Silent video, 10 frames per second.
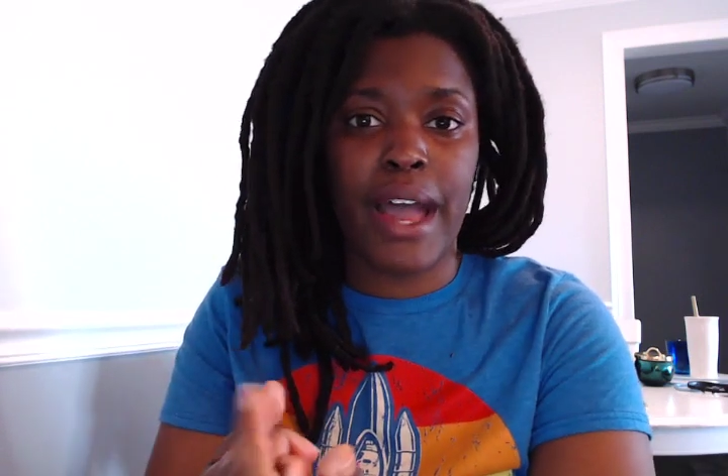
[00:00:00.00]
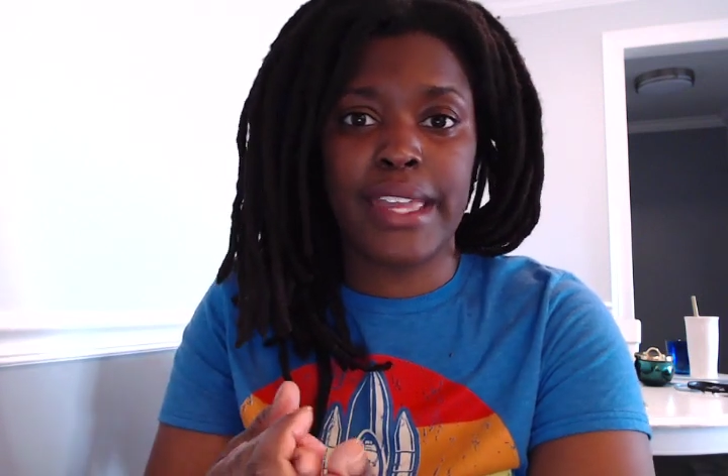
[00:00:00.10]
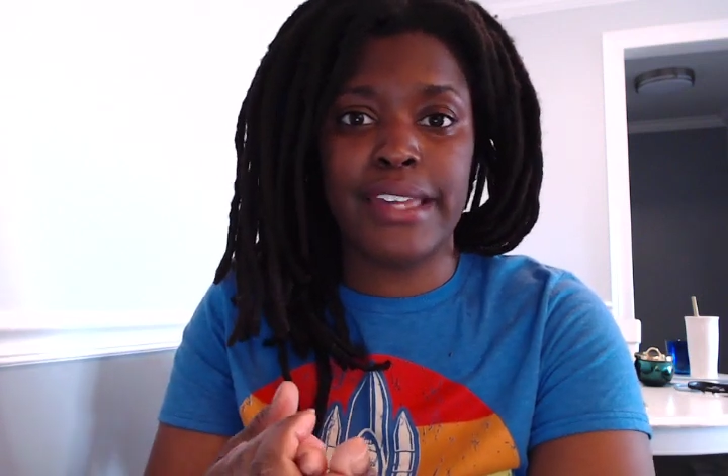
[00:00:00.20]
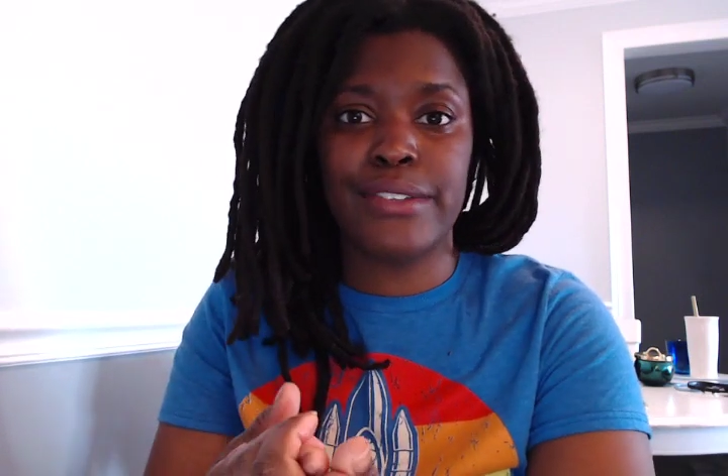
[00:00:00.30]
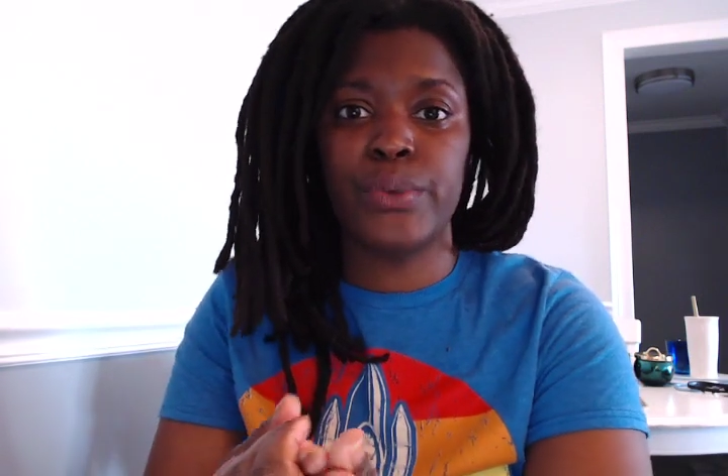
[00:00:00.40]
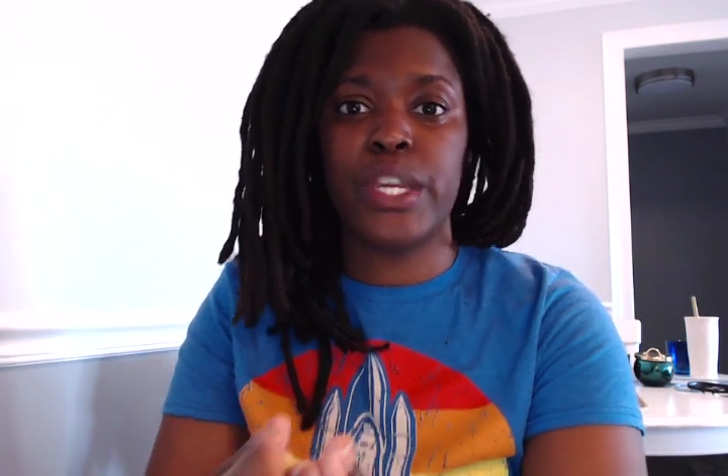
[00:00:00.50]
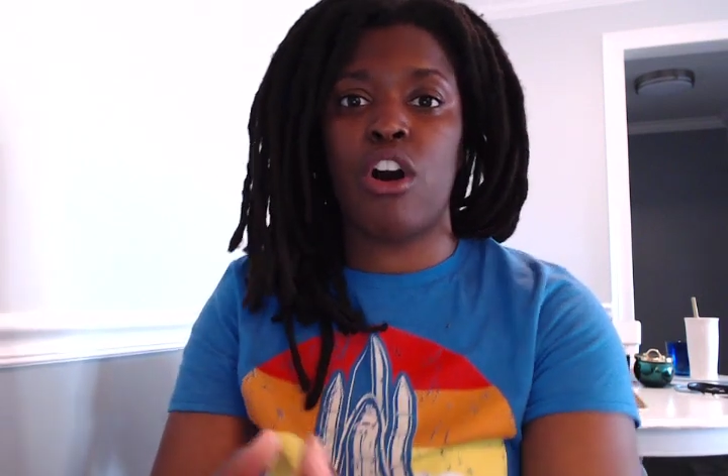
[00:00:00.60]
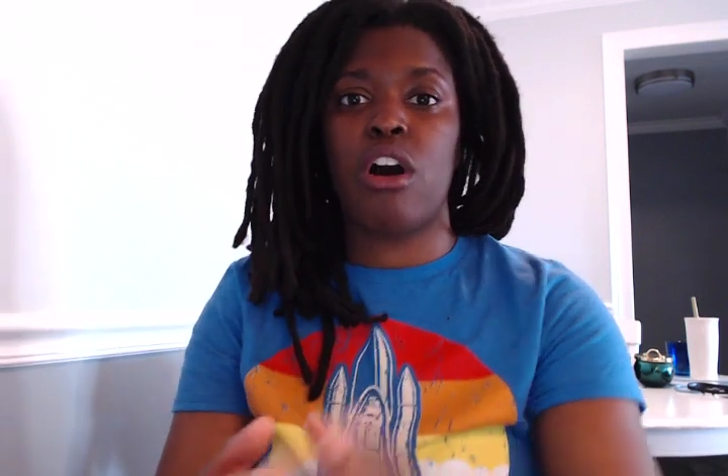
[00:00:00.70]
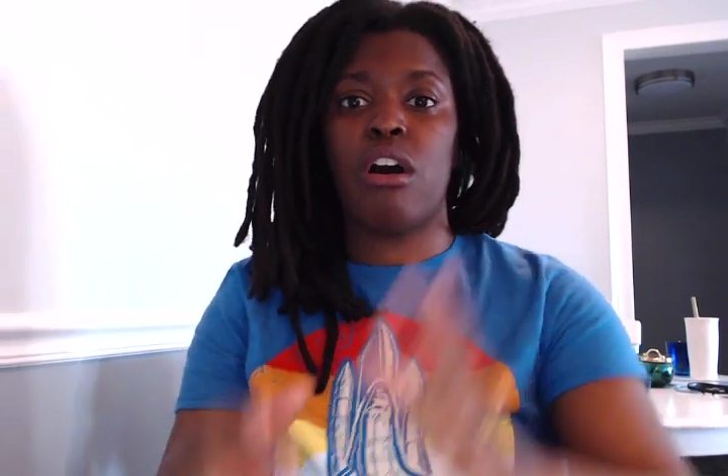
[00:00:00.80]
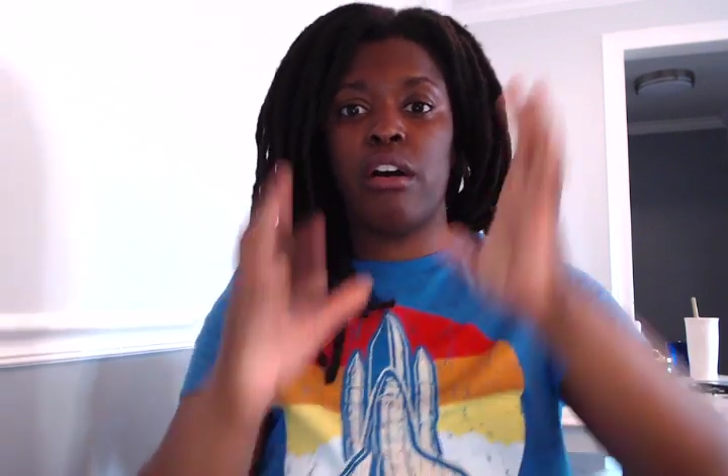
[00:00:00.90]
I guess we
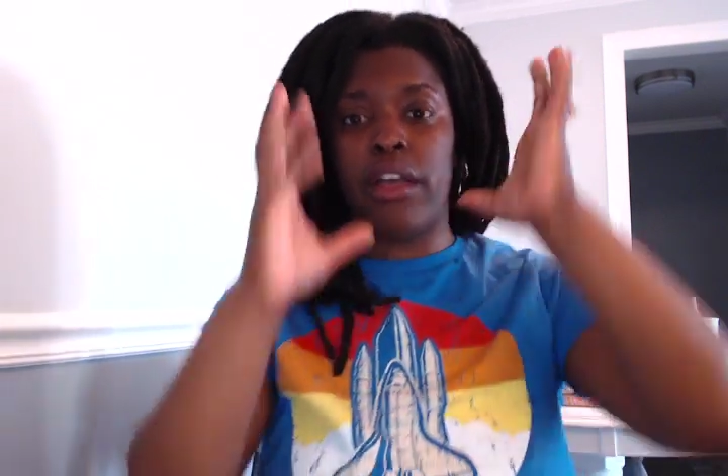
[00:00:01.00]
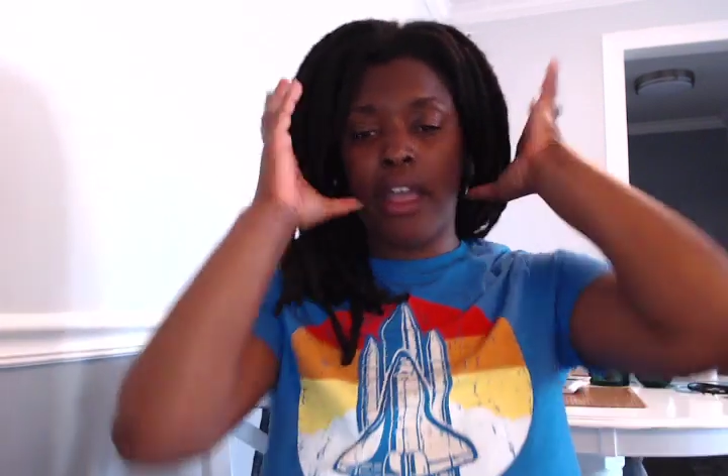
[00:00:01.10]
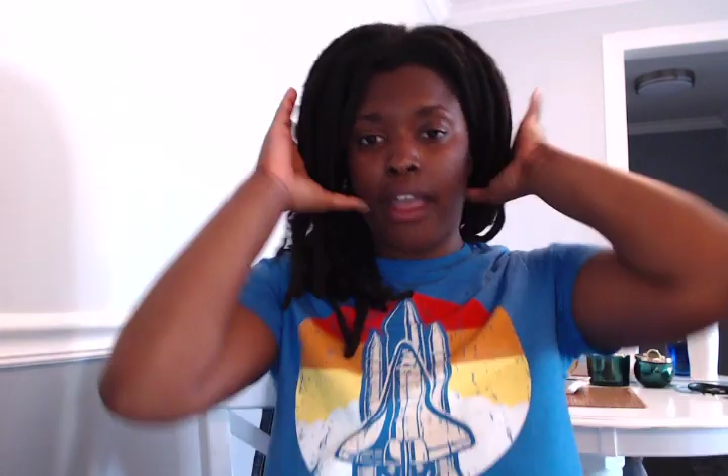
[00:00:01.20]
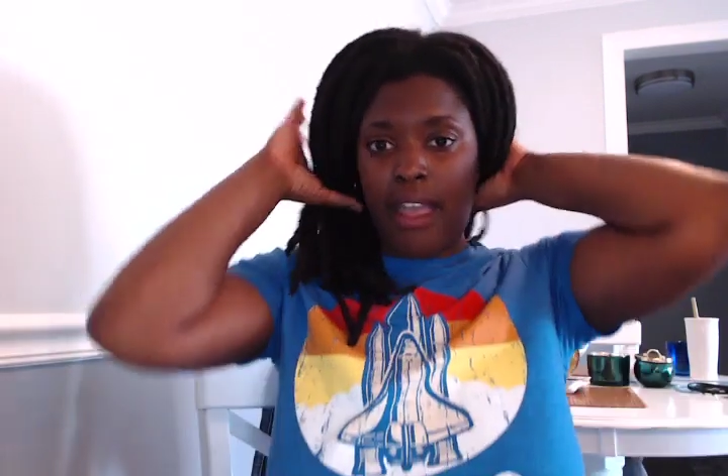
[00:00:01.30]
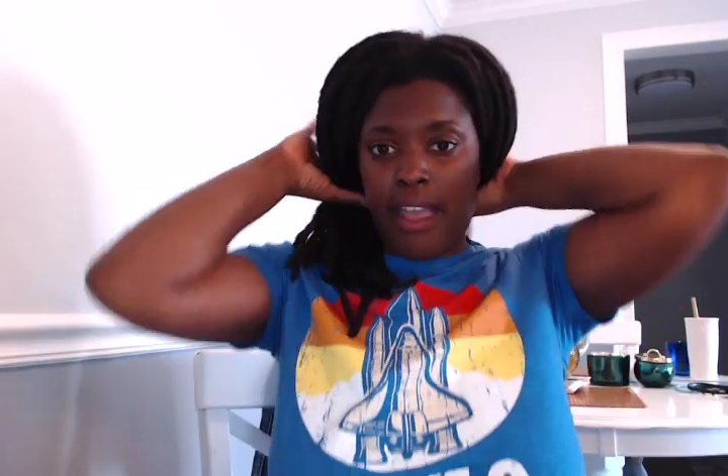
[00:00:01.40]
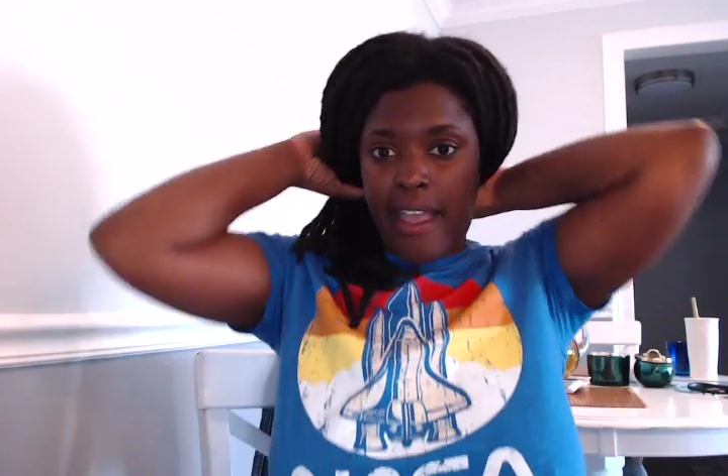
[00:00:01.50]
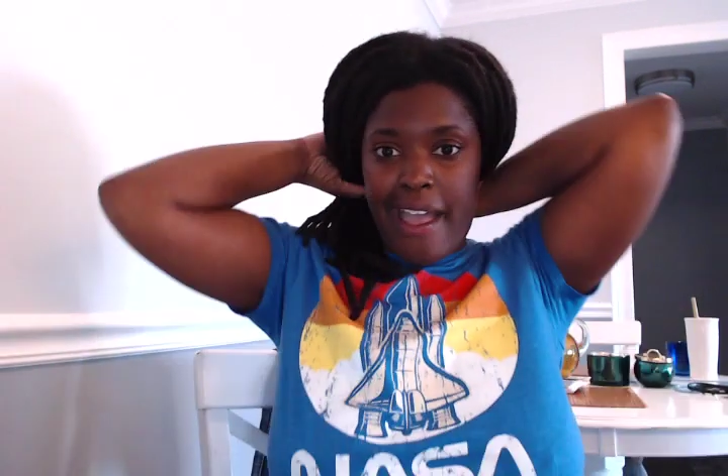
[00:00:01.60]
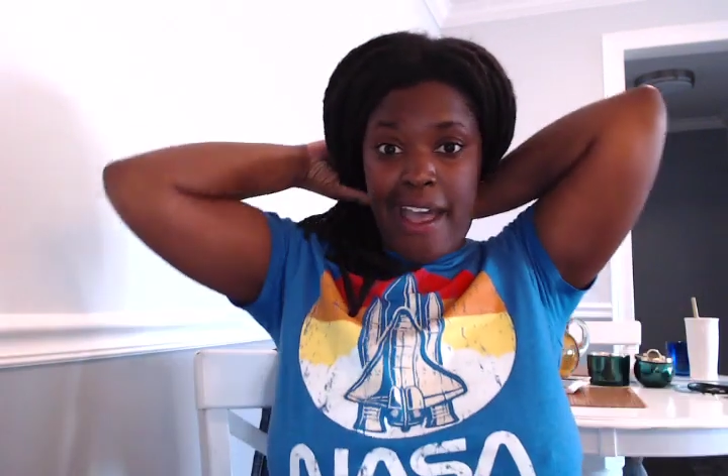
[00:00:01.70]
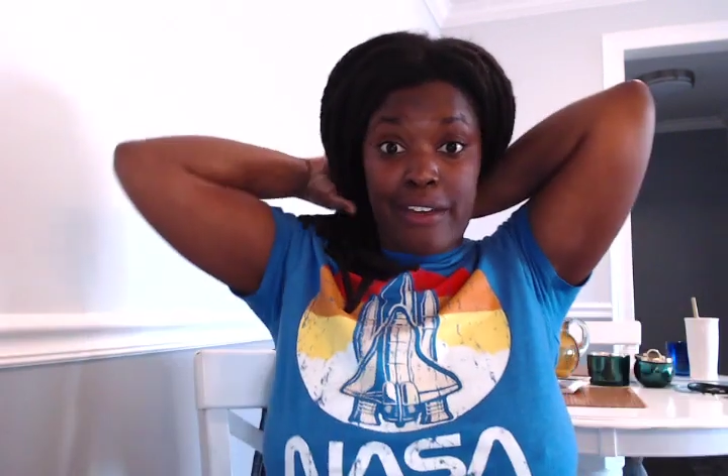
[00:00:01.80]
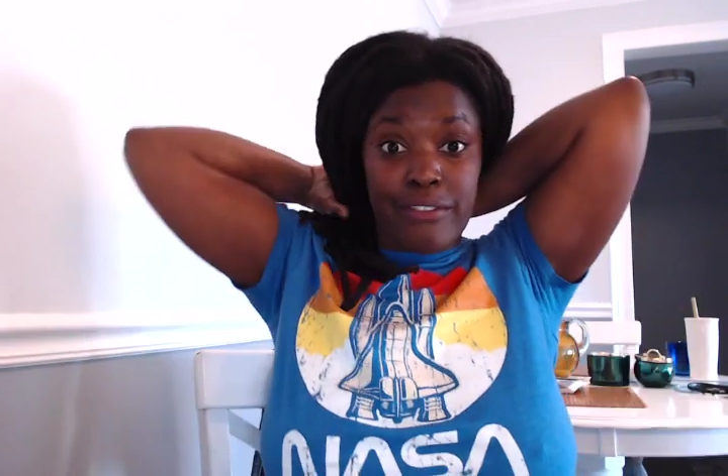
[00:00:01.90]
all
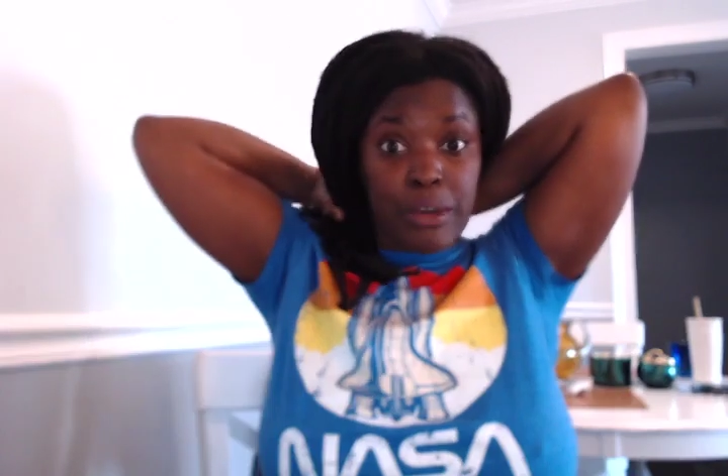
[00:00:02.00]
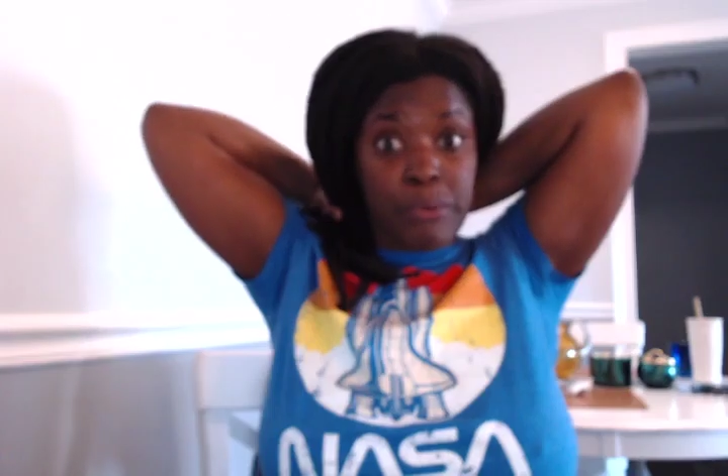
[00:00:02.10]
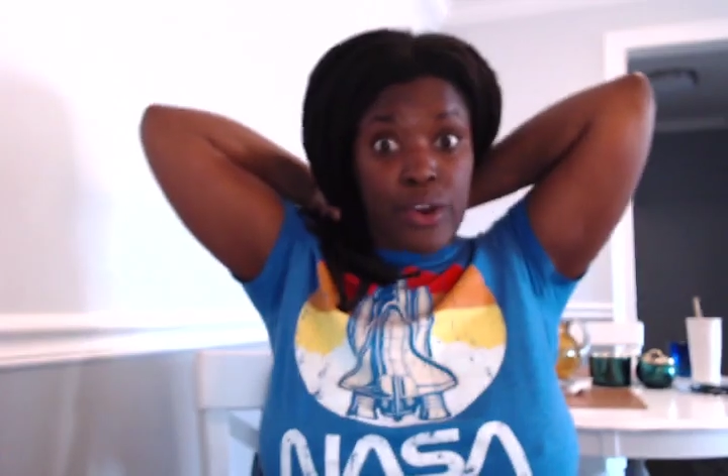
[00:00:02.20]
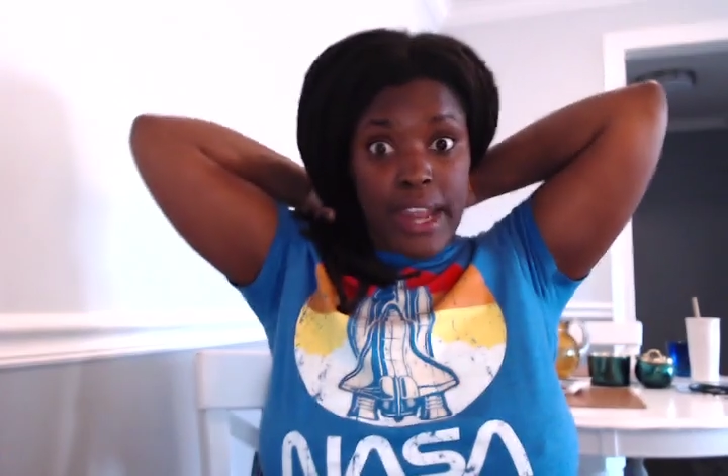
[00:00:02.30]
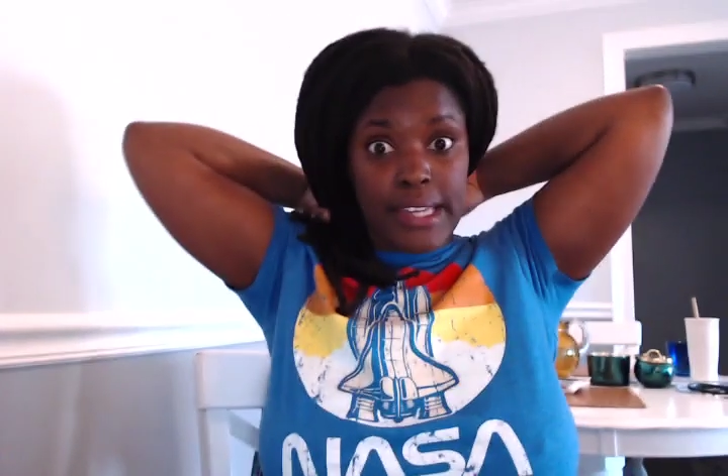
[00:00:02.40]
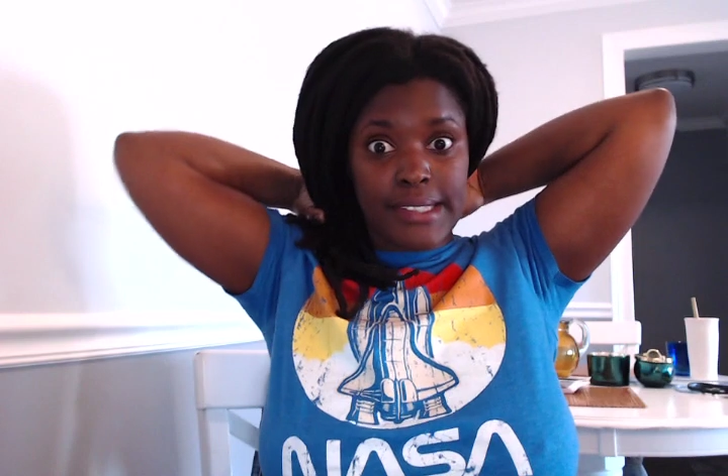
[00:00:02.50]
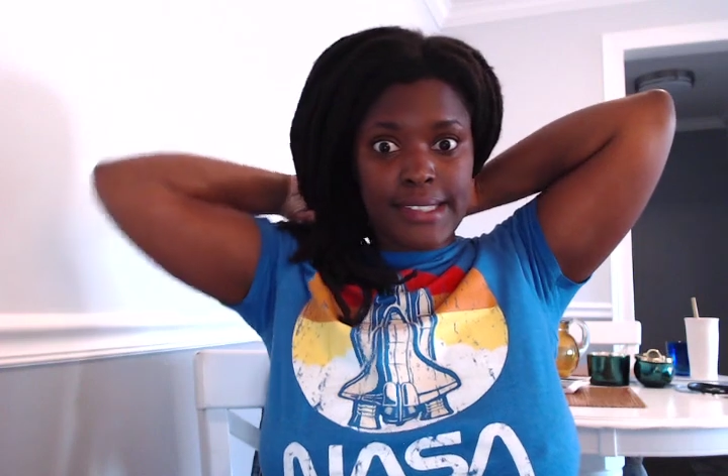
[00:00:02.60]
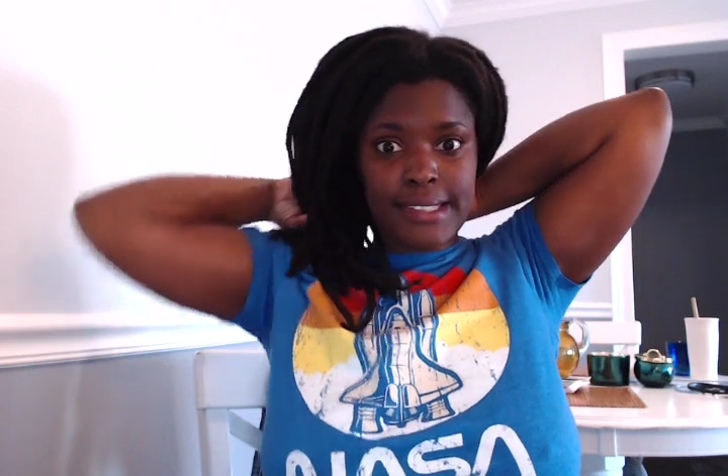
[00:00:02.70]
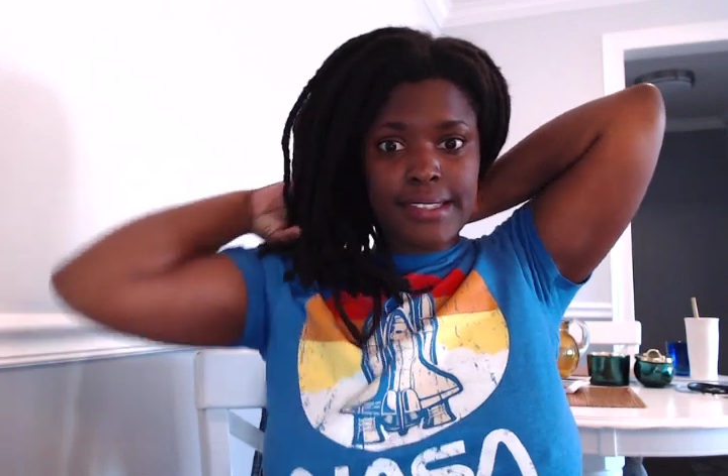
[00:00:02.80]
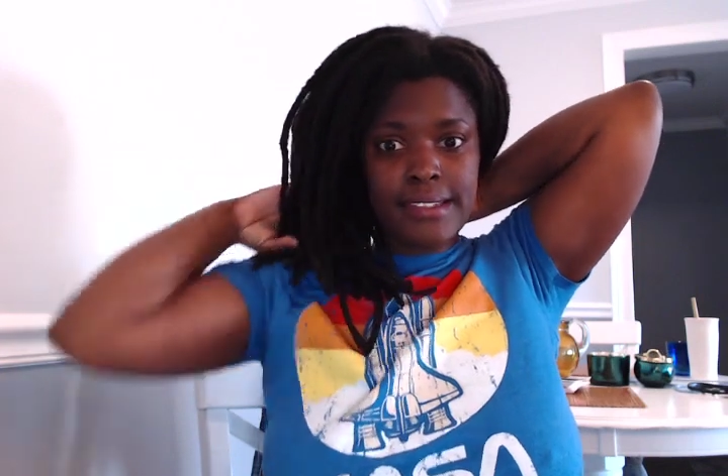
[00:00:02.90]
have a
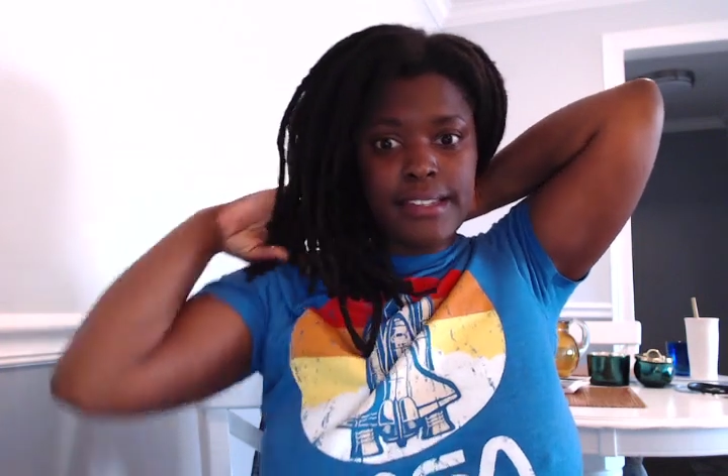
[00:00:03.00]
price.